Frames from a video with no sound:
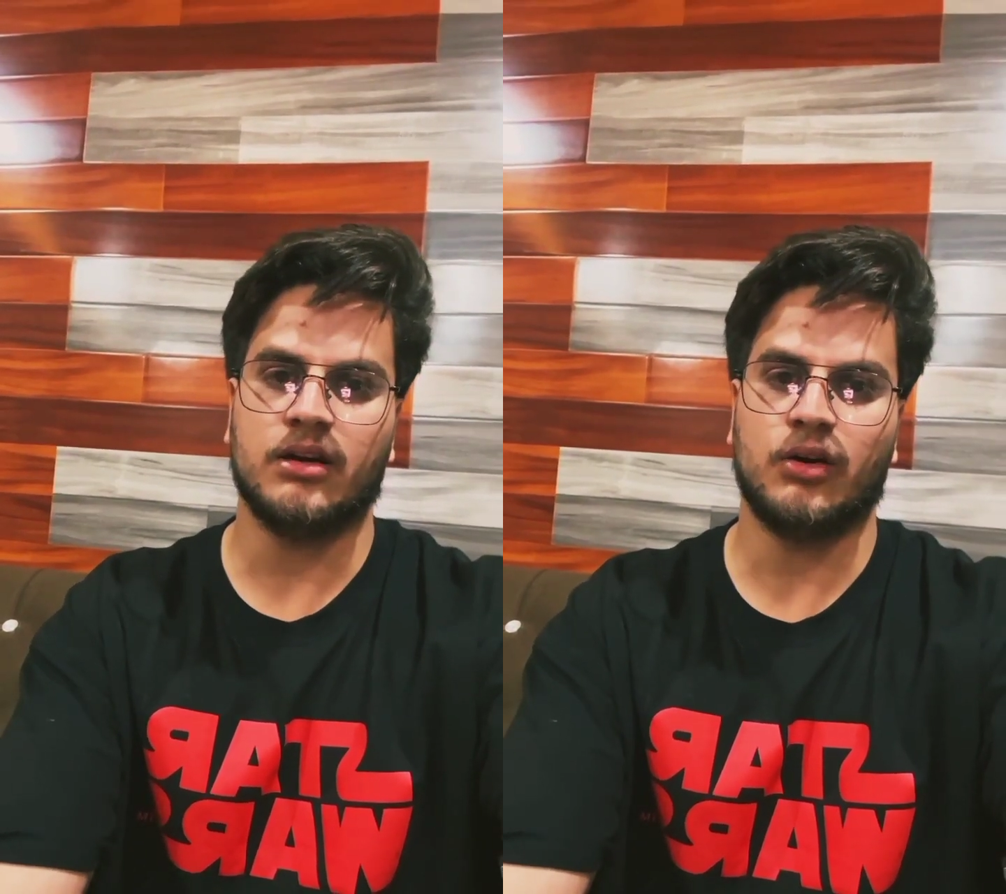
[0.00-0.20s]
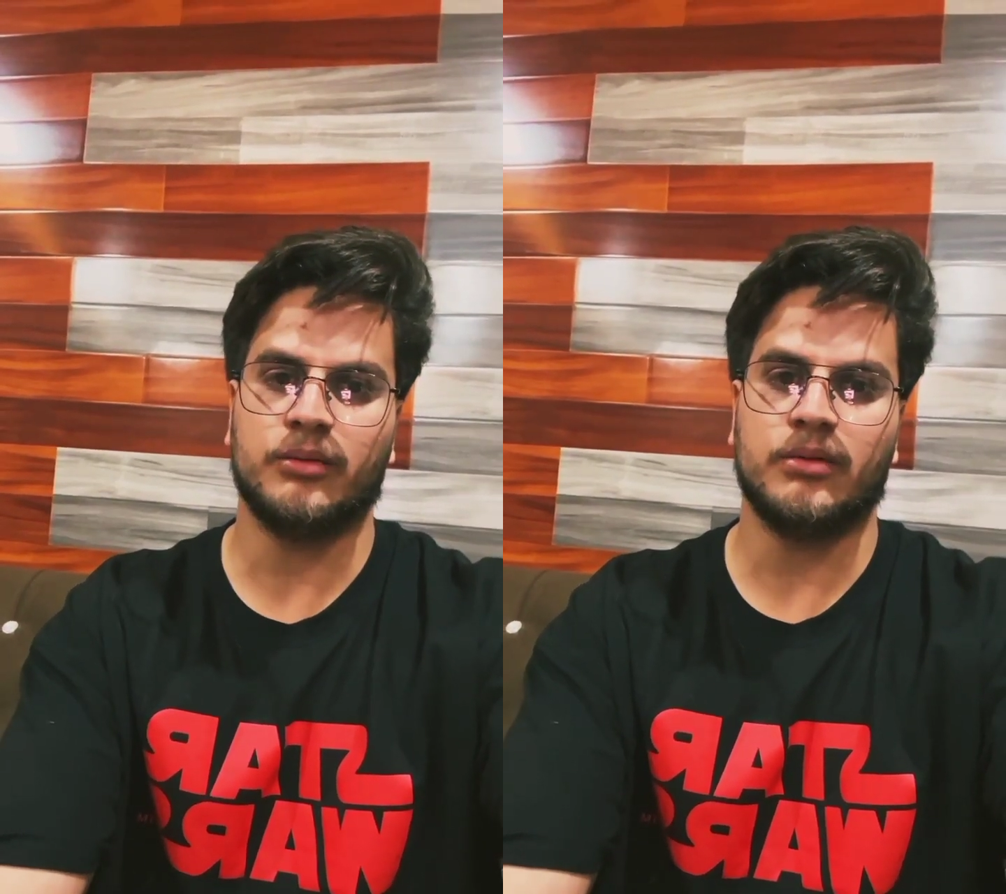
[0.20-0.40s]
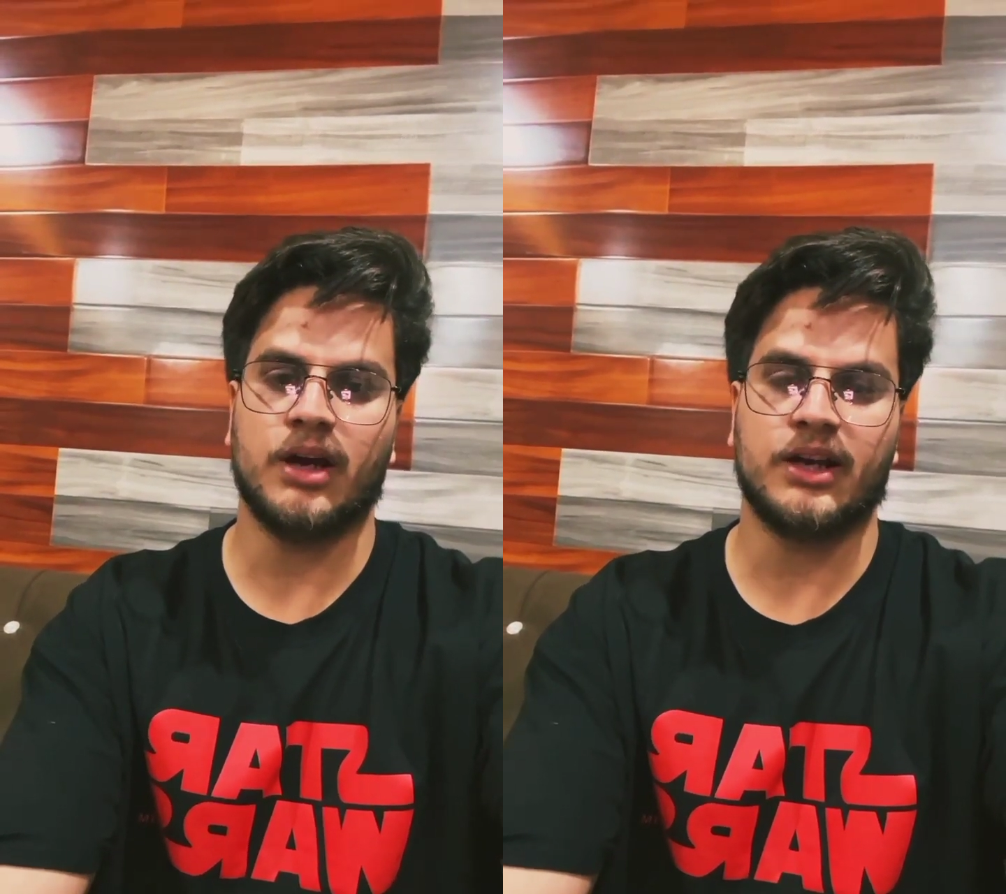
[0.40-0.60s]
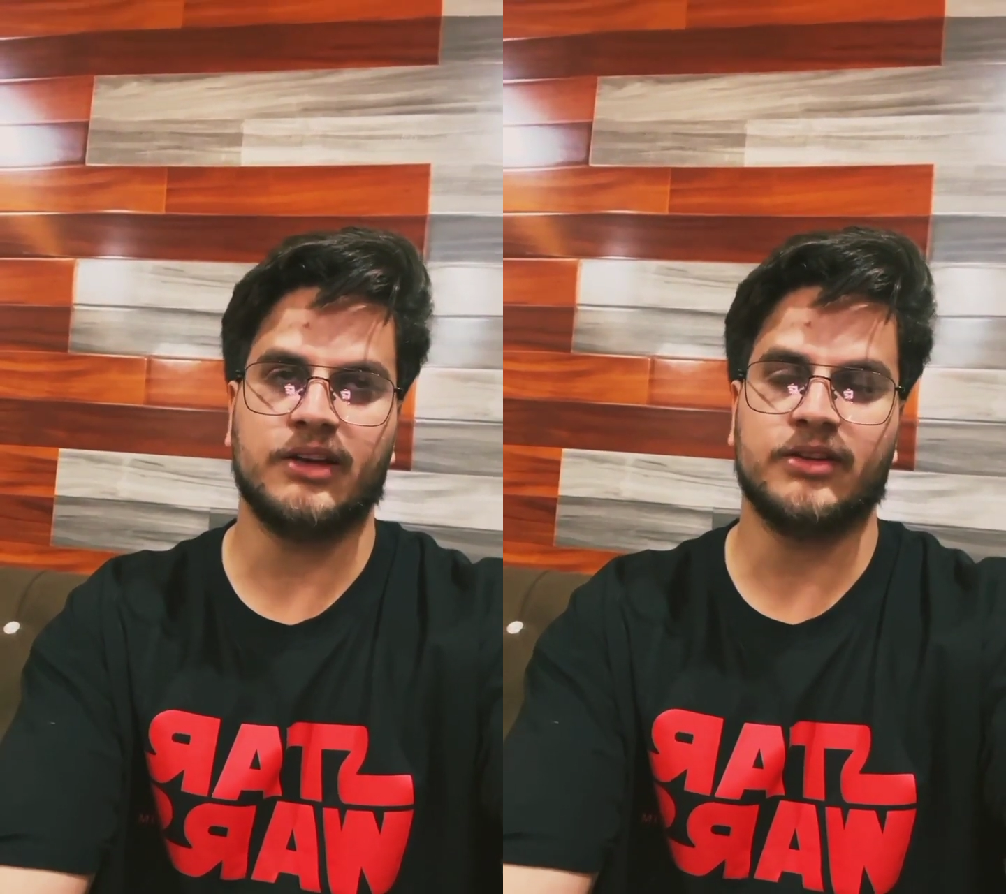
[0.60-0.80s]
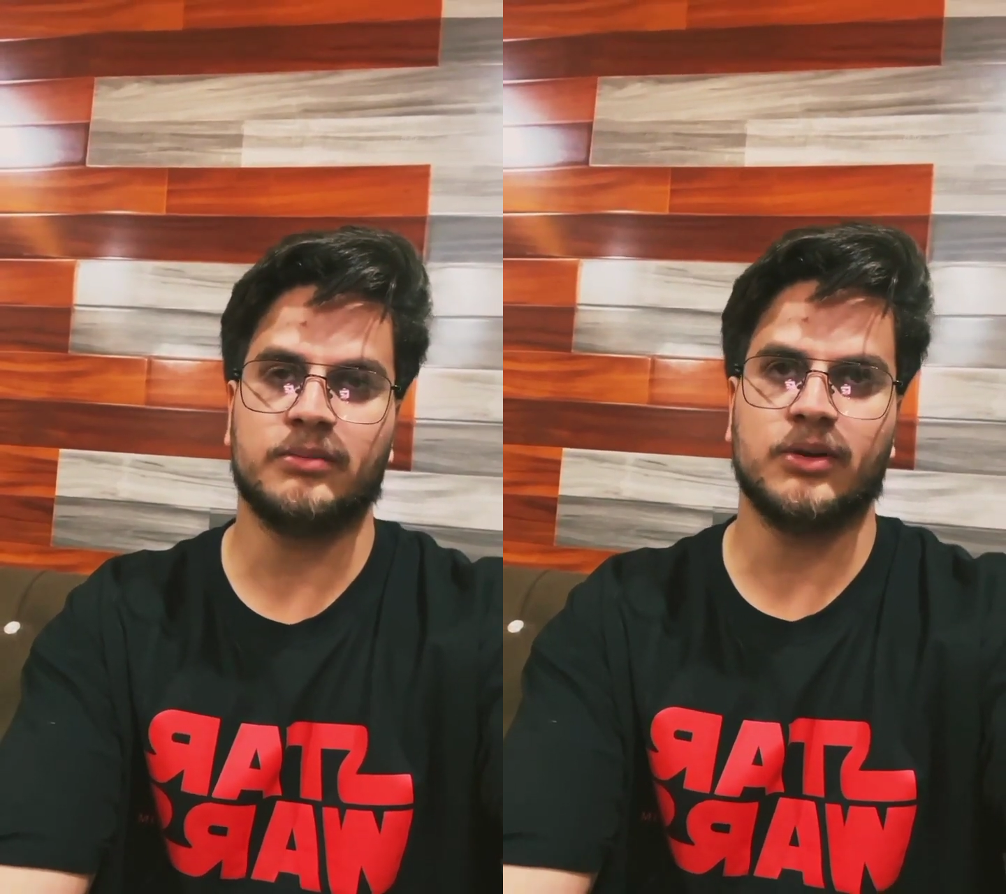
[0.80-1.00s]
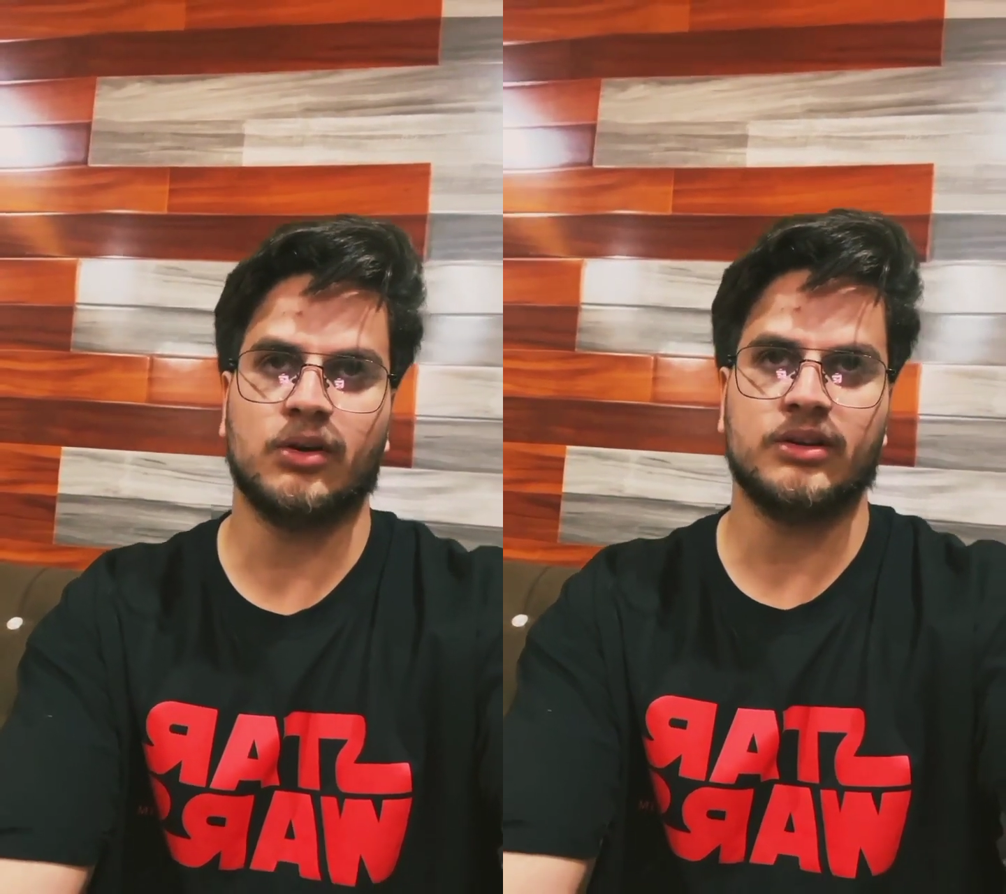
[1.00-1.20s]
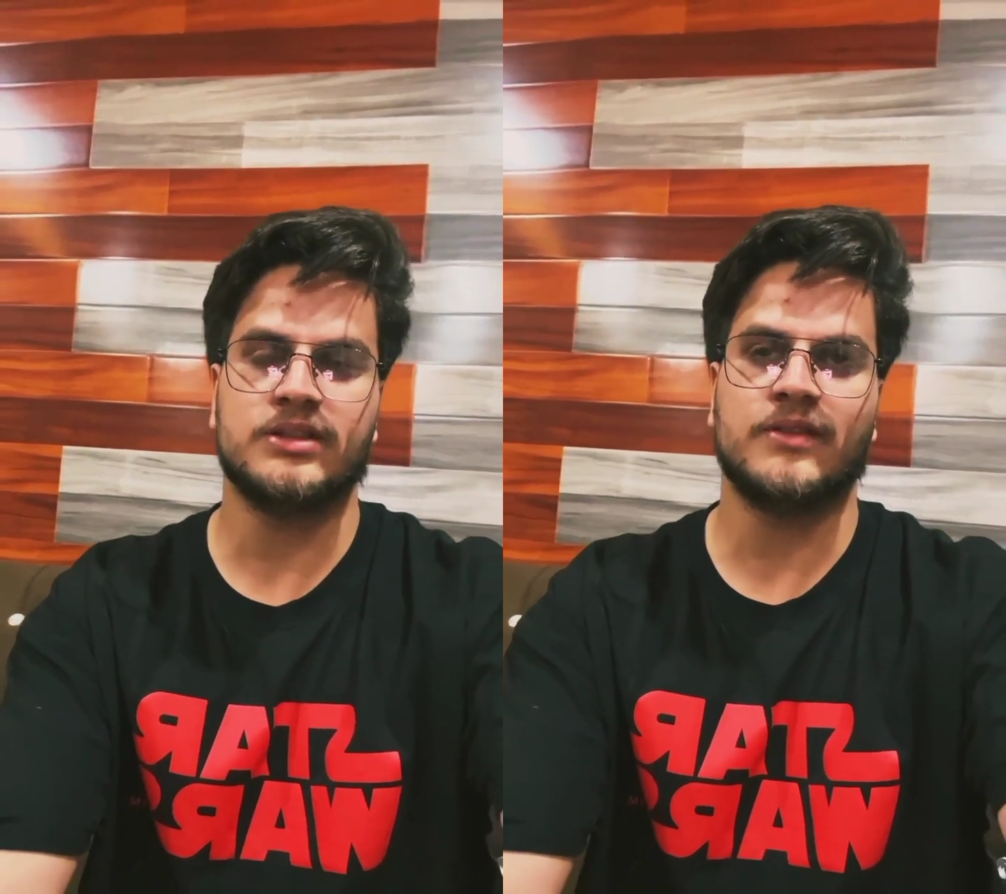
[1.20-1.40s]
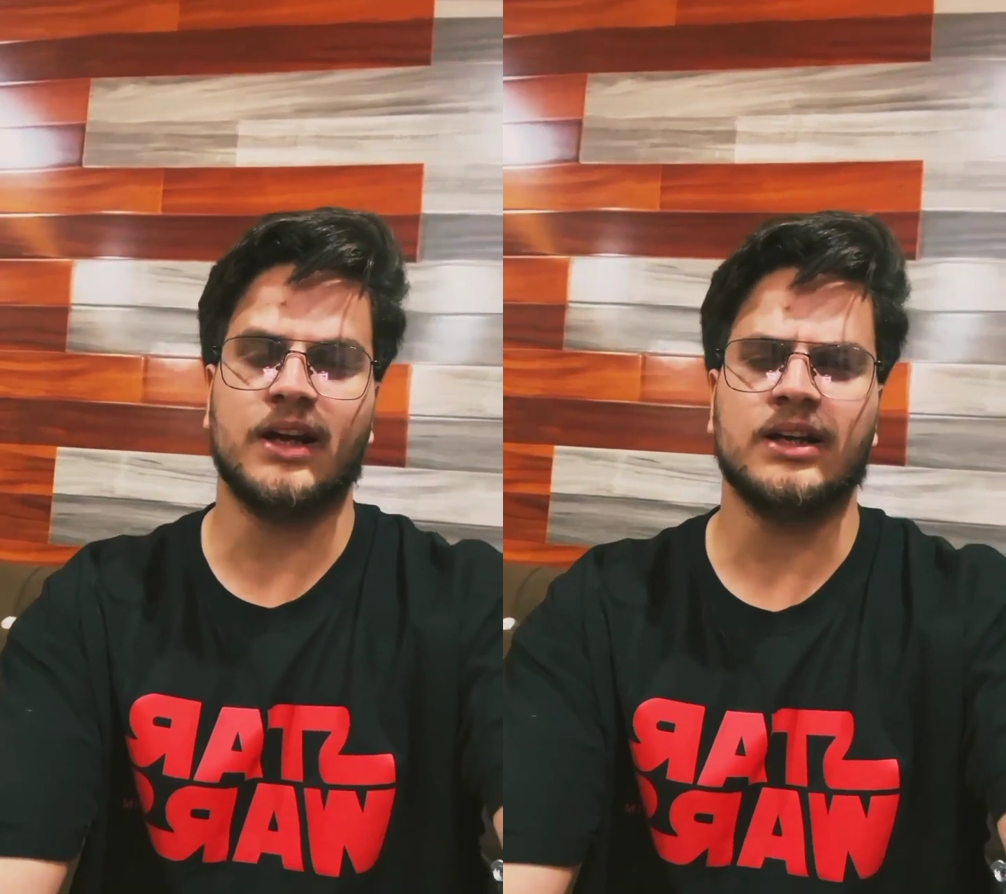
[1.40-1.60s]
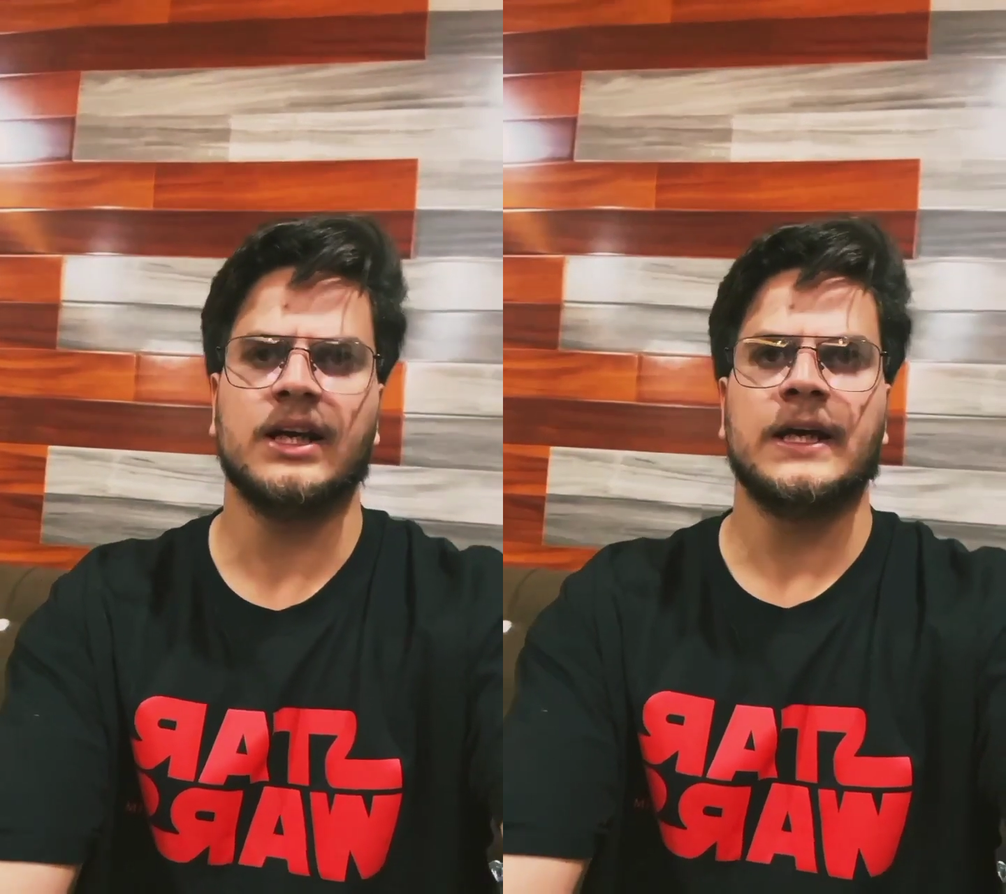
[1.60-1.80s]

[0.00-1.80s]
with me on this fact.